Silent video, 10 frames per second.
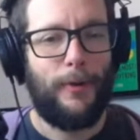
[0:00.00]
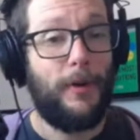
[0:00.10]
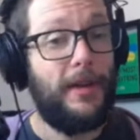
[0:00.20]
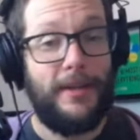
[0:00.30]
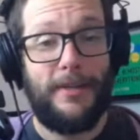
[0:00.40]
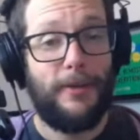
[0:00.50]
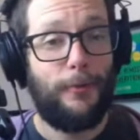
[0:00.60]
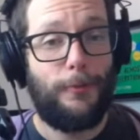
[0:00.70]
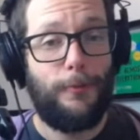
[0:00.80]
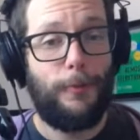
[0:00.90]
we need
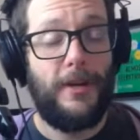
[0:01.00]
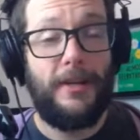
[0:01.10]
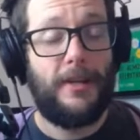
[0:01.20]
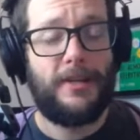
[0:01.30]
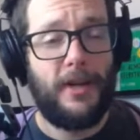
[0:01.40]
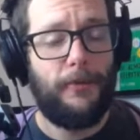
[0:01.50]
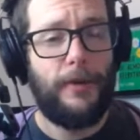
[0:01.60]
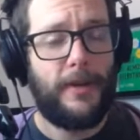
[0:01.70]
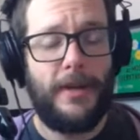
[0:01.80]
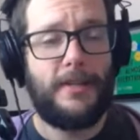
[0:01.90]
to
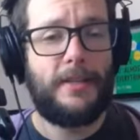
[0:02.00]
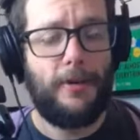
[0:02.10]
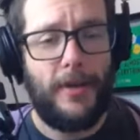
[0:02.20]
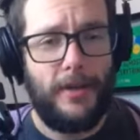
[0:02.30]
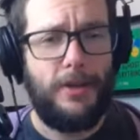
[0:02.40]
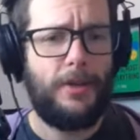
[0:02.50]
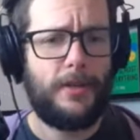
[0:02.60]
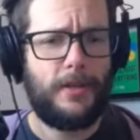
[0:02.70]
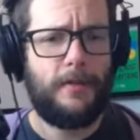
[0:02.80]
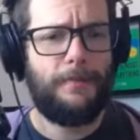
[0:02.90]
discover the necessary
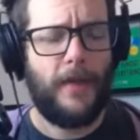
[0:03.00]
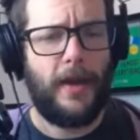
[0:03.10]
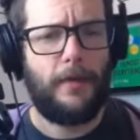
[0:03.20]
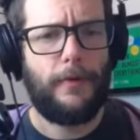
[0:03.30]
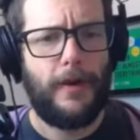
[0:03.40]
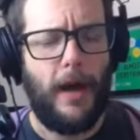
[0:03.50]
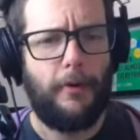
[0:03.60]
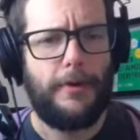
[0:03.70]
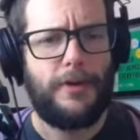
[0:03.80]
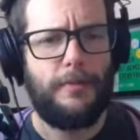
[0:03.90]
conditions for
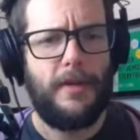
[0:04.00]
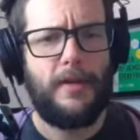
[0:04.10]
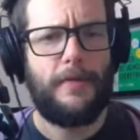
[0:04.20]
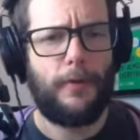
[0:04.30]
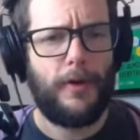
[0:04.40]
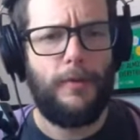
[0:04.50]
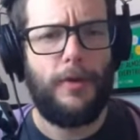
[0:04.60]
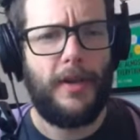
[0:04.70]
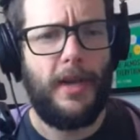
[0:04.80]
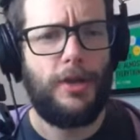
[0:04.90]
knowledge and meaningful
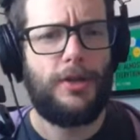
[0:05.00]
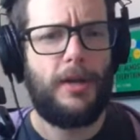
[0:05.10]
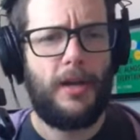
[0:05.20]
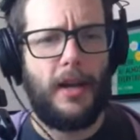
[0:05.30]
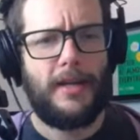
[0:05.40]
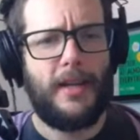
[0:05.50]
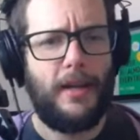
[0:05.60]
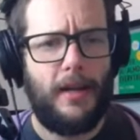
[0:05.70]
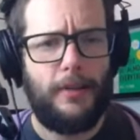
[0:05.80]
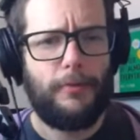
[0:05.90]
communication and
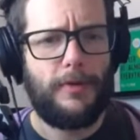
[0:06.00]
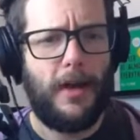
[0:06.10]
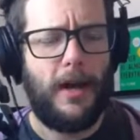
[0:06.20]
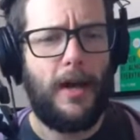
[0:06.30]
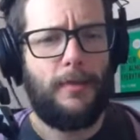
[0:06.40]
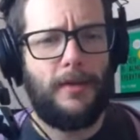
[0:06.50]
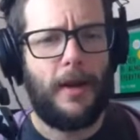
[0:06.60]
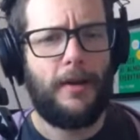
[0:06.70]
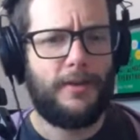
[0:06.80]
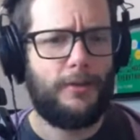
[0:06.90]
identity through time and
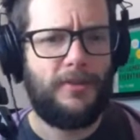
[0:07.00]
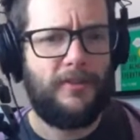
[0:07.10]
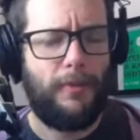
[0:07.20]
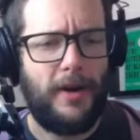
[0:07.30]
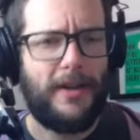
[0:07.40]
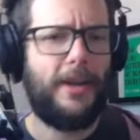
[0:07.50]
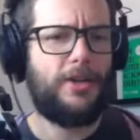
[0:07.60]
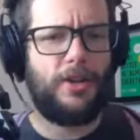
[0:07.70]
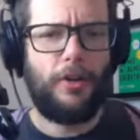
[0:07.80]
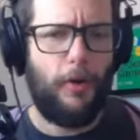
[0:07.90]
non-exclusive
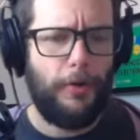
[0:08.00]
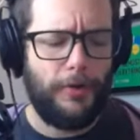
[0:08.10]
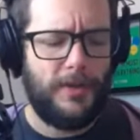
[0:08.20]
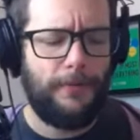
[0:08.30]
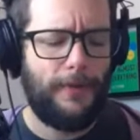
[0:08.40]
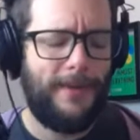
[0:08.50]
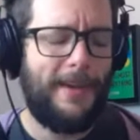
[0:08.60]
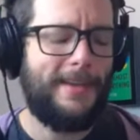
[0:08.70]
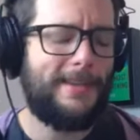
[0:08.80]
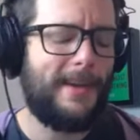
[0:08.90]
predication and all those different
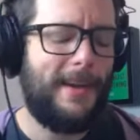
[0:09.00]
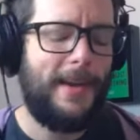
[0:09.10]
things.